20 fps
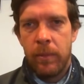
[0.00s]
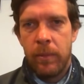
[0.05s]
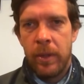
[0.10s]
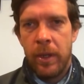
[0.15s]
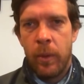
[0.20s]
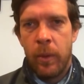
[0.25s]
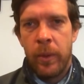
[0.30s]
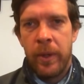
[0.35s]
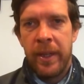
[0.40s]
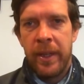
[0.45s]

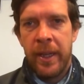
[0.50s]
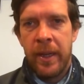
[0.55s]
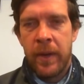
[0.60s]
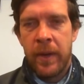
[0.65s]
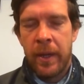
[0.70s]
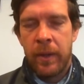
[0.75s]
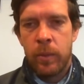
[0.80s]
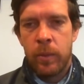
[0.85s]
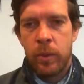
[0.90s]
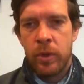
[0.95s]
We're nowhere near
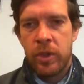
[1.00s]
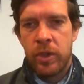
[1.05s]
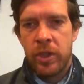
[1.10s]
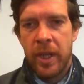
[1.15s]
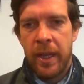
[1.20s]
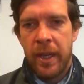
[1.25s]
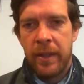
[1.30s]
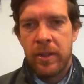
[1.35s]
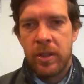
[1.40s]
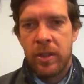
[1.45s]
out of the woods
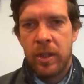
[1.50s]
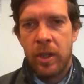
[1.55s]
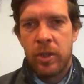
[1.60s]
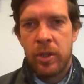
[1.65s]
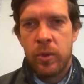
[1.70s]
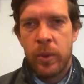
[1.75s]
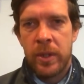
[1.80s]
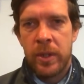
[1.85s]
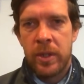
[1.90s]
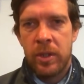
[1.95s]
yet. There's a lot
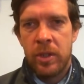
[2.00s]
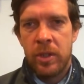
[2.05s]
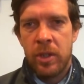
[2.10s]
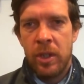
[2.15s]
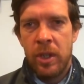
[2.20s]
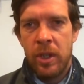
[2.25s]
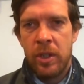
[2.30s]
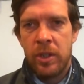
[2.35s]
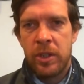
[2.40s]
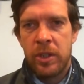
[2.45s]
of twists and
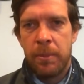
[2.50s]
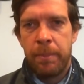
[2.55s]
turns.